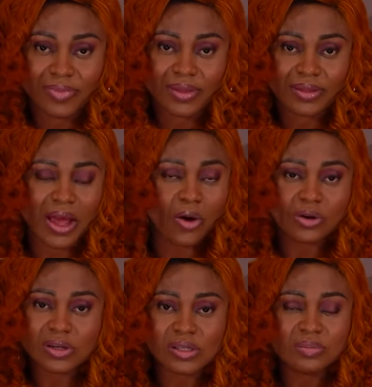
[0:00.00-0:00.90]
their
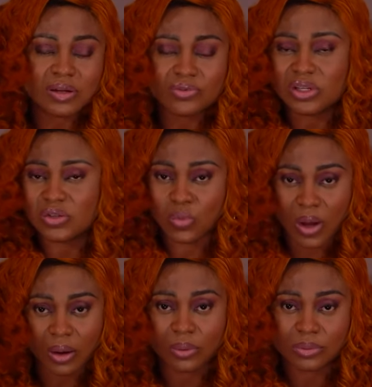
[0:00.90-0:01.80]
orgasm level is
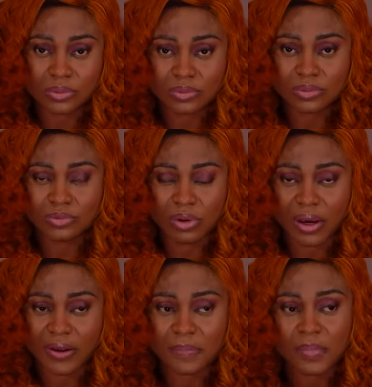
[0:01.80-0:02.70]
wow, right?